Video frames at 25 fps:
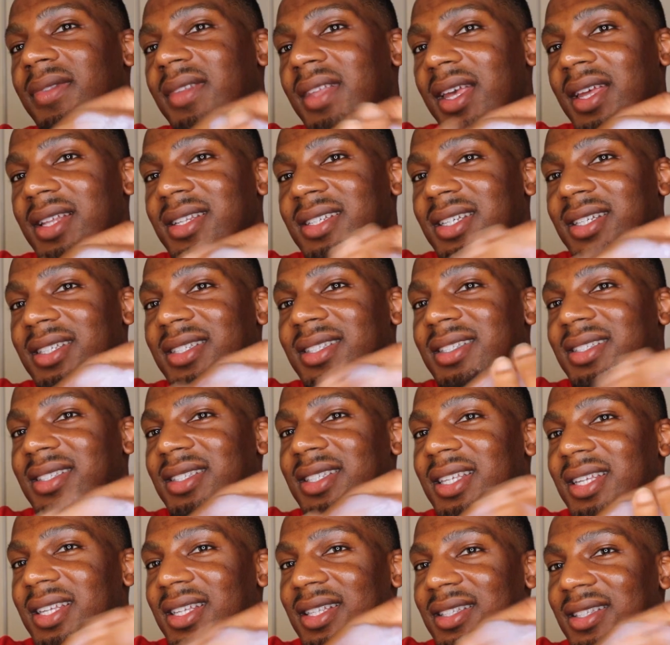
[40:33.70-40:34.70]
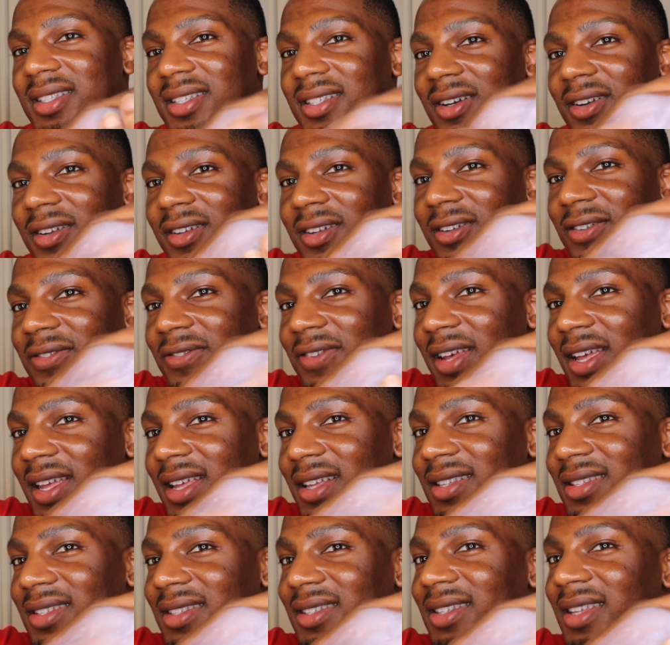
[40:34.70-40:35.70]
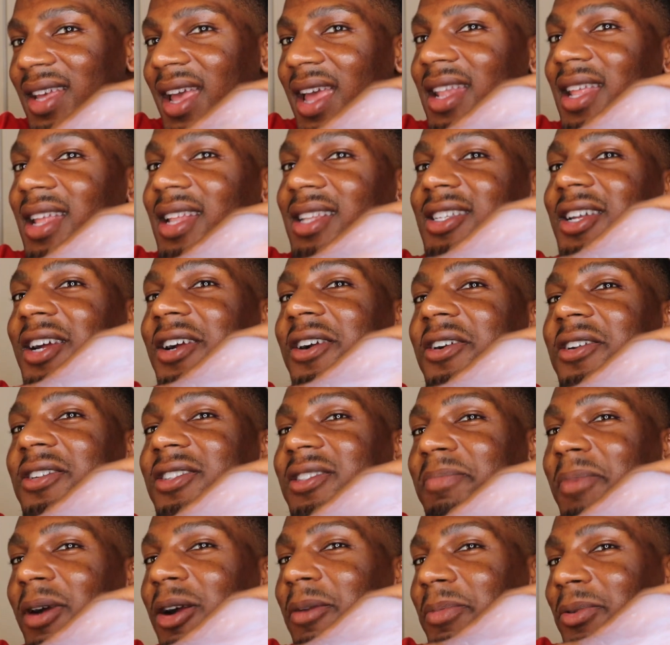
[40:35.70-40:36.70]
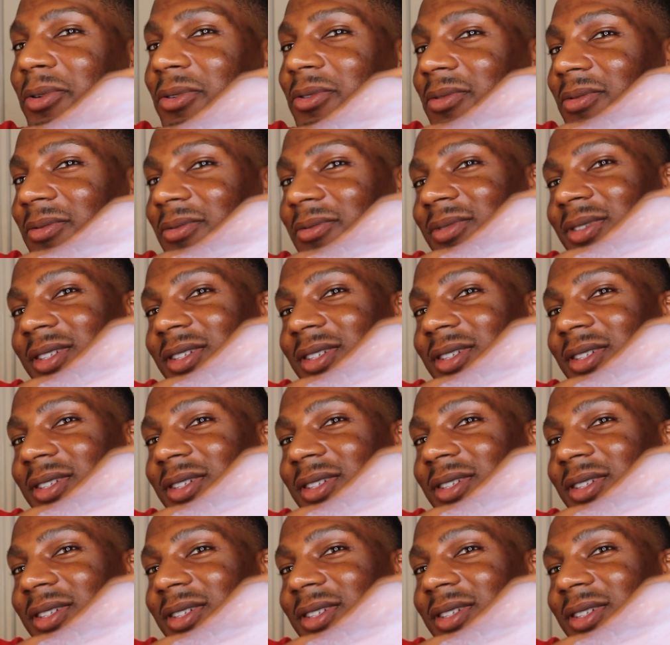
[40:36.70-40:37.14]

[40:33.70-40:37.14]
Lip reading: It just sits on your face and it turns purple.